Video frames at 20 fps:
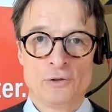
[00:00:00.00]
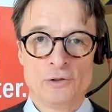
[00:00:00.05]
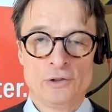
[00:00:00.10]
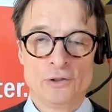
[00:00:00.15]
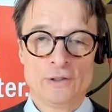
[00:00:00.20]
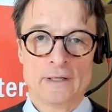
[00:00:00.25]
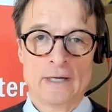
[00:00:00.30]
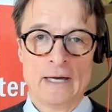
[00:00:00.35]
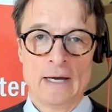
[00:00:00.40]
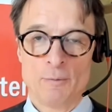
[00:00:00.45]
would
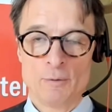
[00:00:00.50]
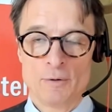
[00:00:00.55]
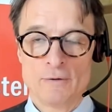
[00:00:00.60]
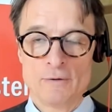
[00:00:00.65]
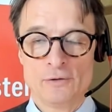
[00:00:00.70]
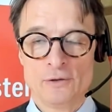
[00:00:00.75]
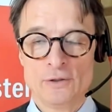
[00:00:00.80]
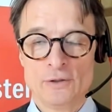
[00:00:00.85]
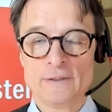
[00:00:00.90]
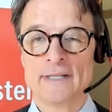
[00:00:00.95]
look, I would
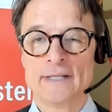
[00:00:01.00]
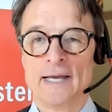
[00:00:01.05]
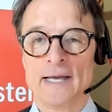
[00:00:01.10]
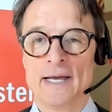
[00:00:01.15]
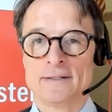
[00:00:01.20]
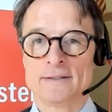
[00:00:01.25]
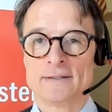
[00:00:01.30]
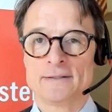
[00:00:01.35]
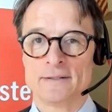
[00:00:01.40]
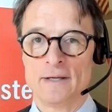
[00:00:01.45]
have looked
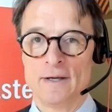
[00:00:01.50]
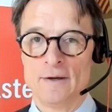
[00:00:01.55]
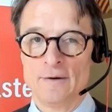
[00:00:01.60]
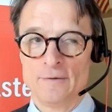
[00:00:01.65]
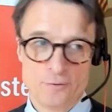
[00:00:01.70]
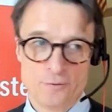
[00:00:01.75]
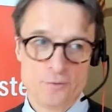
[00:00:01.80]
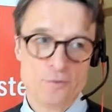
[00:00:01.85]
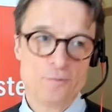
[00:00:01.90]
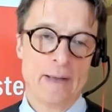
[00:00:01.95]
at uh,
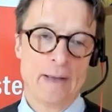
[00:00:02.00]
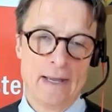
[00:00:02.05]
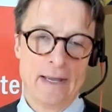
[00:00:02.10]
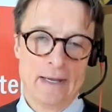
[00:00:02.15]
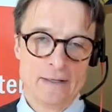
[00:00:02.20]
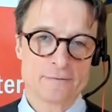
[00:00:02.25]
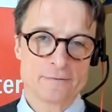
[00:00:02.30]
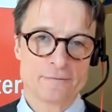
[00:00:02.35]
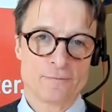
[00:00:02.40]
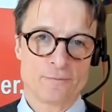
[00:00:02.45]
food
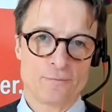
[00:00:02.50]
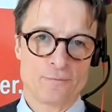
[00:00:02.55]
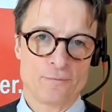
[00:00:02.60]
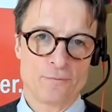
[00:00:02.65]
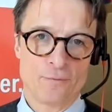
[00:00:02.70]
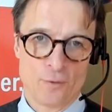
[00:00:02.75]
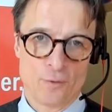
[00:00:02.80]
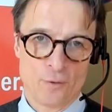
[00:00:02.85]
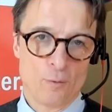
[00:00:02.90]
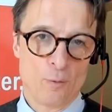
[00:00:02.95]
banks
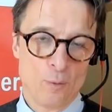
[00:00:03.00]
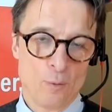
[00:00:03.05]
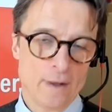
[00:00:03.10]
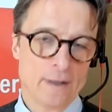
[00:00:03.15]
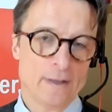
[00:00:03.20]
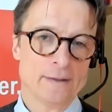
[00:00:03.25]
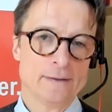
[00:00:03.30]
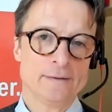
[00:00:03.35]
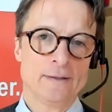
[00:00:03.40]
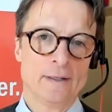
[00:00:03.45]
for
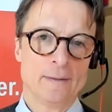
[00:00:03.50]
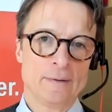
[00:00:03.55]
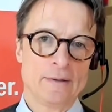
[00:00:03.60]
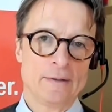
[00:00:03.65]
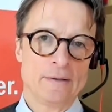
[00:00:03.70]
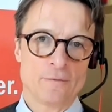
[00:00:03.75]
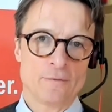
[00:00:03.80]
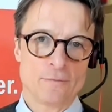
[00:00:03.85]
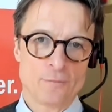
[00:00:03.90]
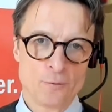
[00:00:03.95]
one. I
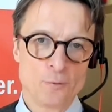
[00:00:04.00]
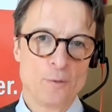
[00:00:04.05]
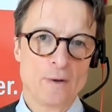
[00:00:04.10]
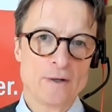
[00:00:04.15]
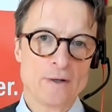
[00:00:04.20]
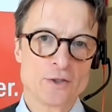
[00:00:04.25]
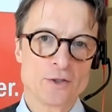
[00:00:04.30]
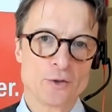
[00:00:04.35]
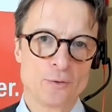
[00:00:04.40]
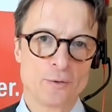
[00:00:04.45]
mean, the food
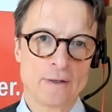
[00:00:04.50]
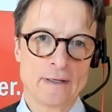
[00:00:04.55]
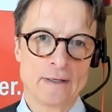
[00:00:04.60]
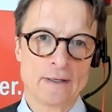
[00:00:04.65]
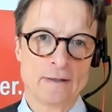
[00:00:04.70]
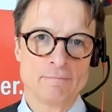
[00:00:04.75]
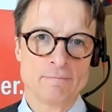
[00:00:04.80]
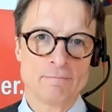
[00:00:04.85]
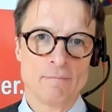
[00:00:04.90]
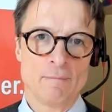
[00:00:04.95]

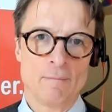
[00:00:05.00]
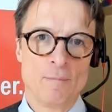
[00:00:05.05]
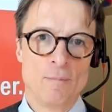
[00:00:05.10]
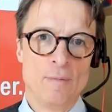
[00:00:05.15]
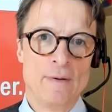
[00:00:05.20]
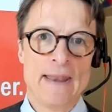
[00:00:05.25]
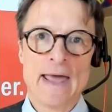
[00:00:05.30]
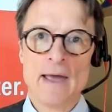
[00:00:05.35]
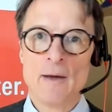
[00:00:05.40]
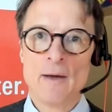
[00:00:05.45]
rescuing
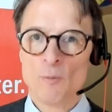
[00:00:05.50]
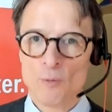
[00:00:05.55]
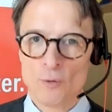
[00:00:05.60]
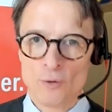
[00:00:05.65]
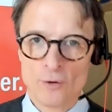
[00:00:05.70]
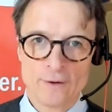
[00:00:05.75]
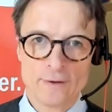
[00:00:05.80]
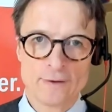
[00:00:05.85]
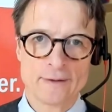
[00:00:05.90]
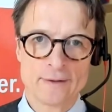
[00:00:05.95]

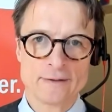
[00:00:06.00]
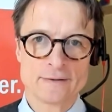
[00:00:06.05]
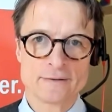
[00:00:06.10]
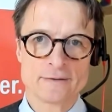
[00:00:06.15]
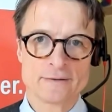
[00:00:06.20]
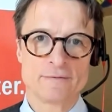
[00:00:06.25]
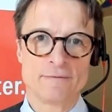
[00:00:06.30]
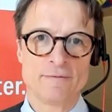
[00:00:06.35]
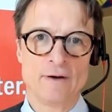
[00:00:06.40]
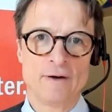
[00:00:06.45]
network
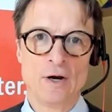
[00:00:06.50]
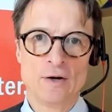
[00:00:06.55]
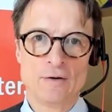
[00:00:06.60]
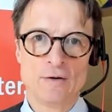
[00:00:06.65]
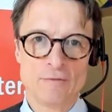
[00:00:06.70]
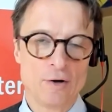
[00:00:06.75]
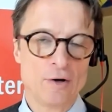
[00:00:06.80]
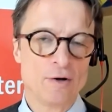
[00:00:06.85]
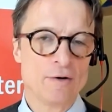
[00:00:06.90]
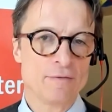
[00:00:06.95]
is very,
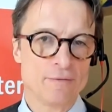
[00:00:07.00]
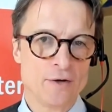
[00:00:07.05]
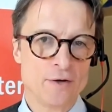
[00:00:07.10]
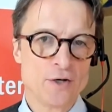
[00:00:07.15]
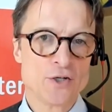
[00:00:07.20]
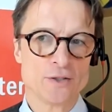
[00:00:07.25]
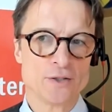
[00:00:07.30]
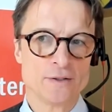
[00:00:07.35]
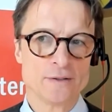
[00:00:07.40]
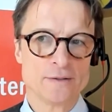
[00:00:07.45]
very
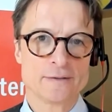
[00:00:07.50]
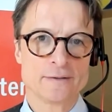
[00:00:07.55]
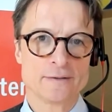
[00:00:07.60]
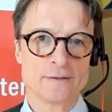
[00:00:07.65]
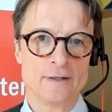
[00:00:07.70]
efficient.